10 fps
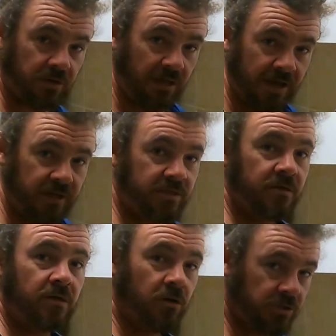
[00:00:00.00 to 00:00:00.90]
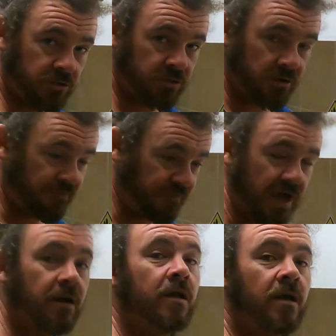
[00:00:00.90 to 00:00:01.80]
because they were ladies, not just because they were
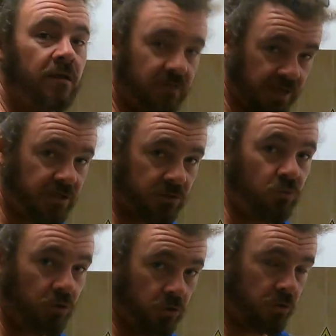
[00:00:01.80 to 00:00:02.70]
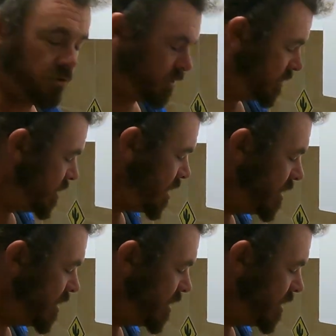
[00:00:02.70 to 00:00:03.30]
fat, they just were good at cooking.